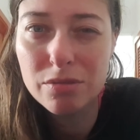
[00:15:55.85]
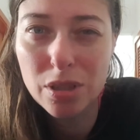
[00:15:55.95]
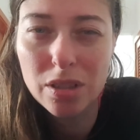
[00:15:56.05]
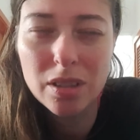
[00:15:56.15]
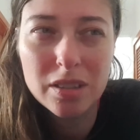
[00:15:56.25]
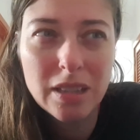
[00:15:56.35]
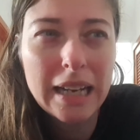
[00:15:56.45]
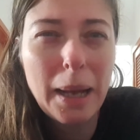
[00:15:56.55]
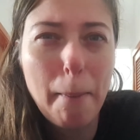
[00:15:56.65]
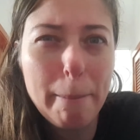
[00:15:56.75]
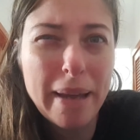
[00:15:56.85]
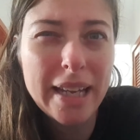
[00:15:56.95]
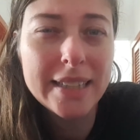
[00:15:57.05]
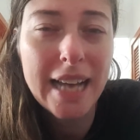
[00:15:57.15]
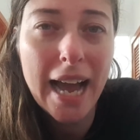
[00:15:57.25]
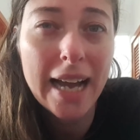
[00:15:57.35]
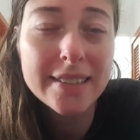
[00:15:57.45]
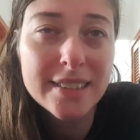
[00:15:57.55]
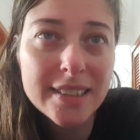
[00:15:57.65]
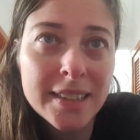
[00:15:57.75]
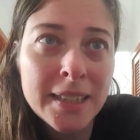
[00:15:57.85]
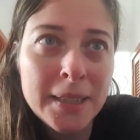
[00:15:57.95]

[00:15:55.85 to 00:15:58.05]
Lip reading: work. It's like a big task.